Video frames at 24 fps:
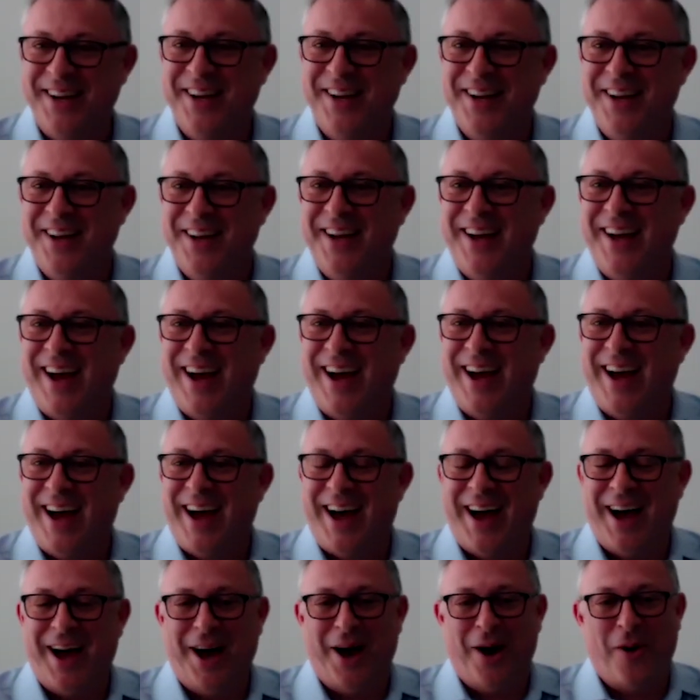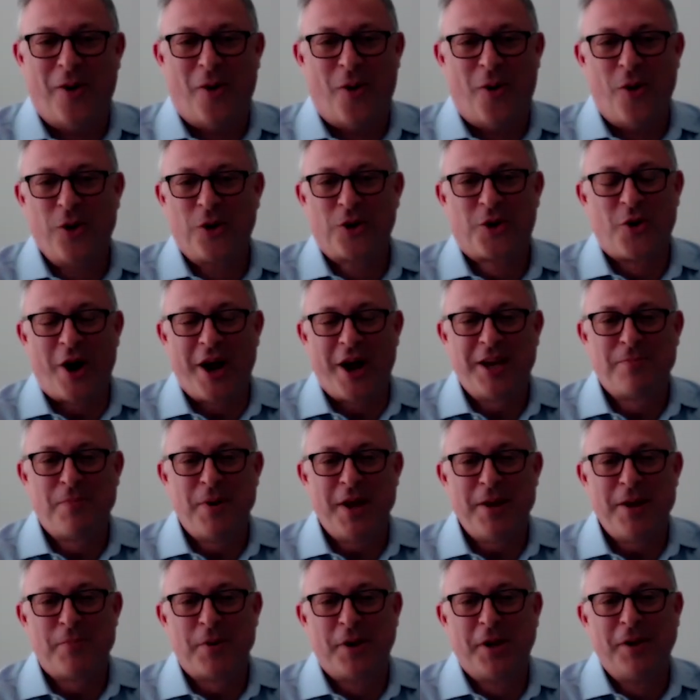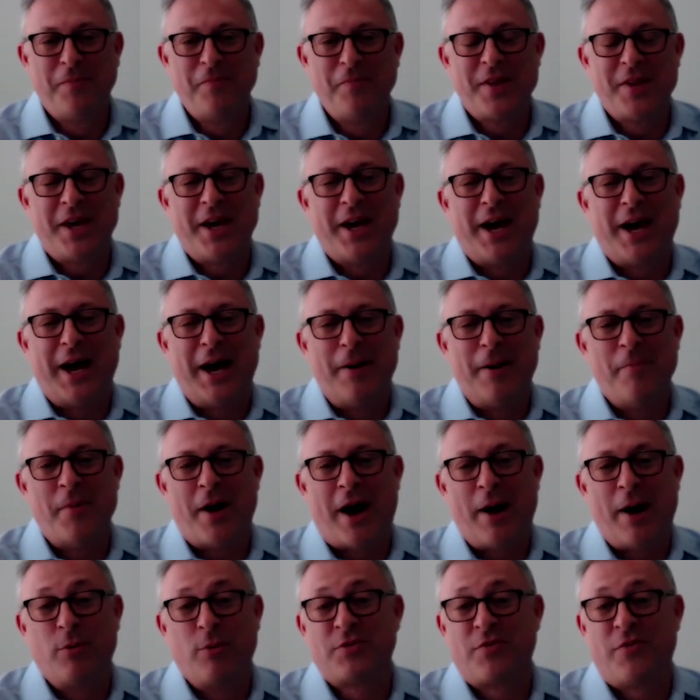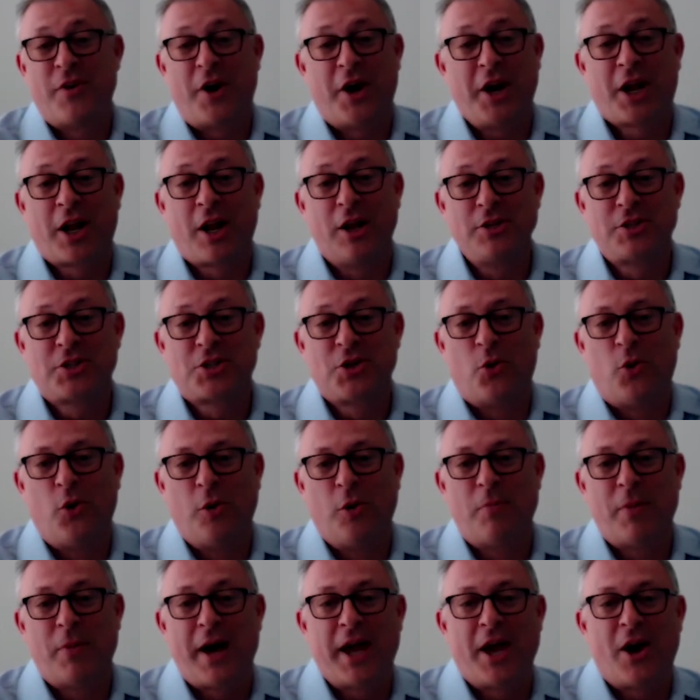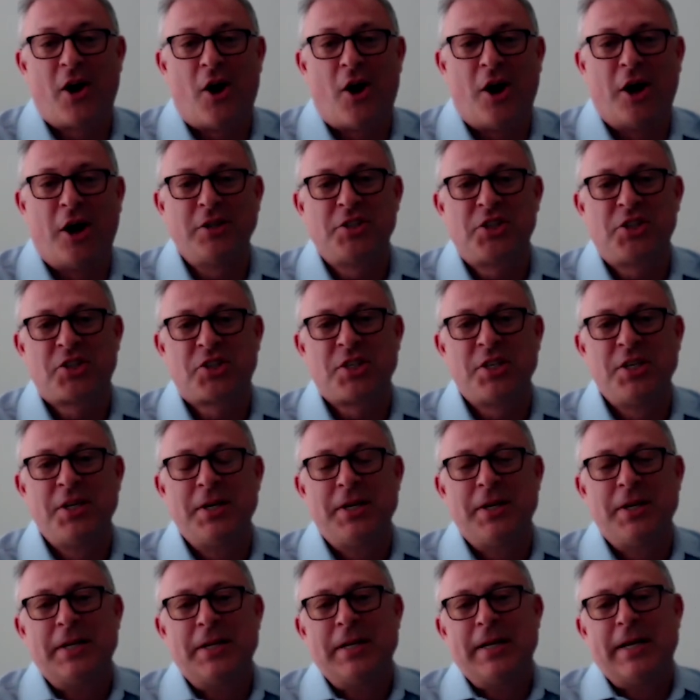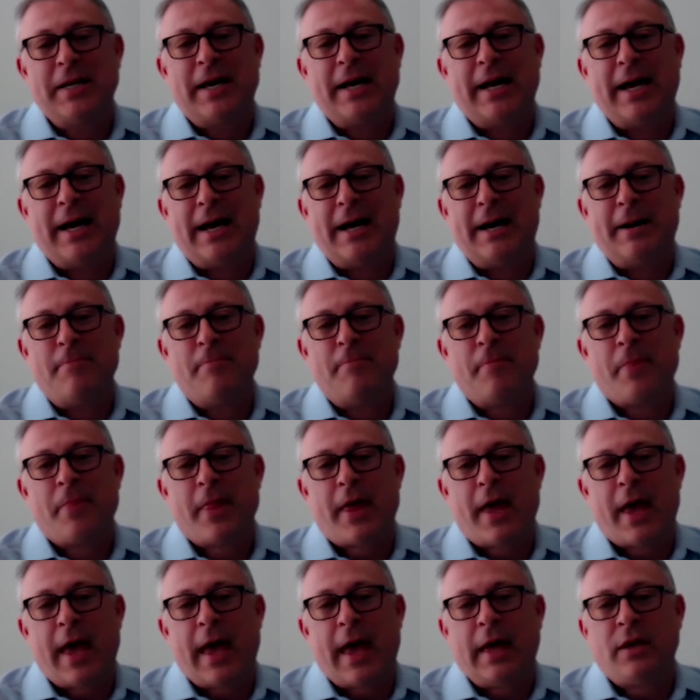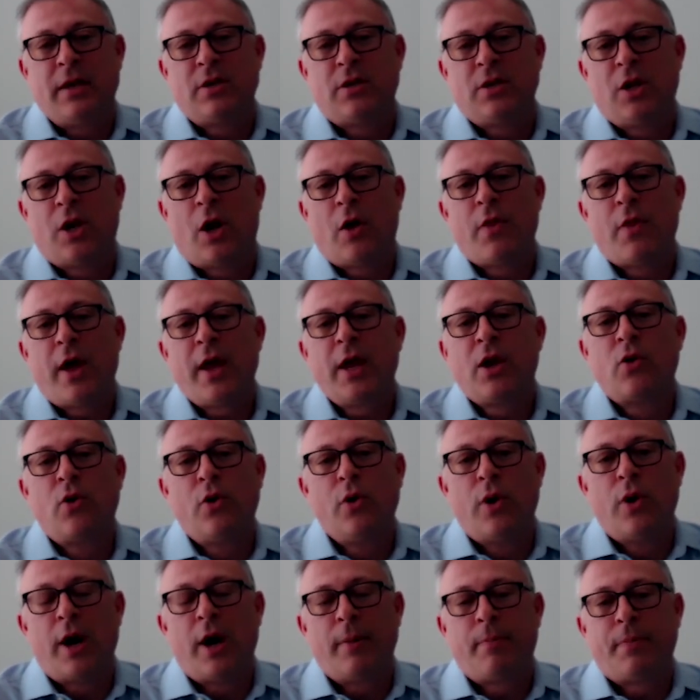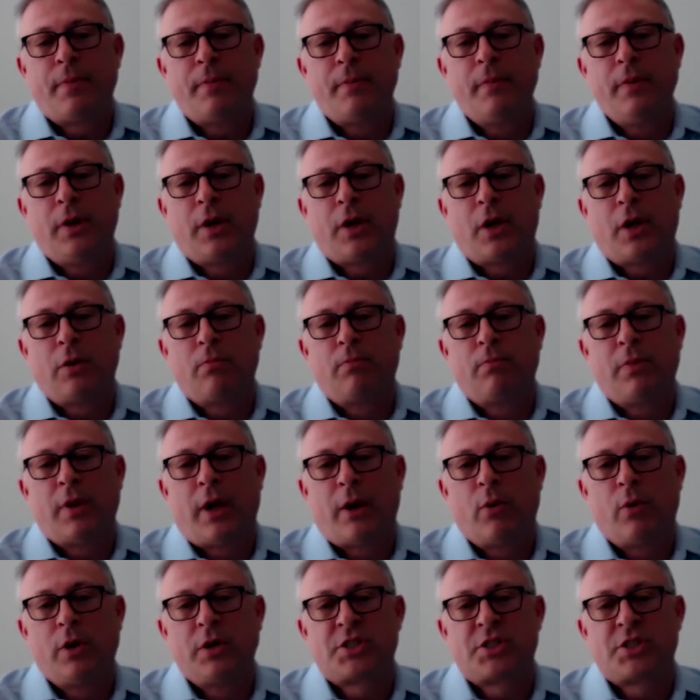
Wow. Uh, all great people. Um, I was very close to all my aunts. Um, and, you know, they grew up, you know, they were